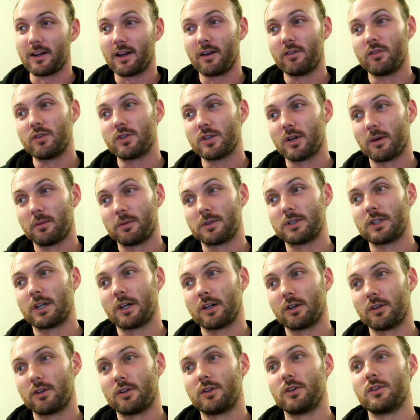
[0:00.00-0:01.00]
every time I
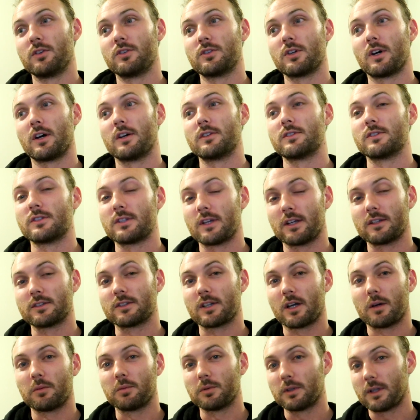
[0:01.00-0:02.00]
chuck on a new tires it takes a
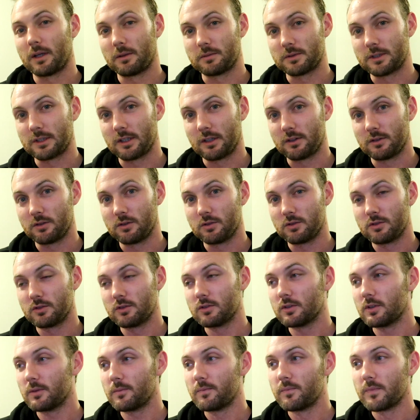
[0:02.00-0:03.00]
couple laps to get used
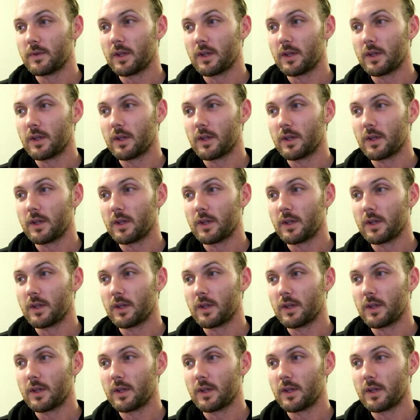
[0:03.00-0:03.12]
to it.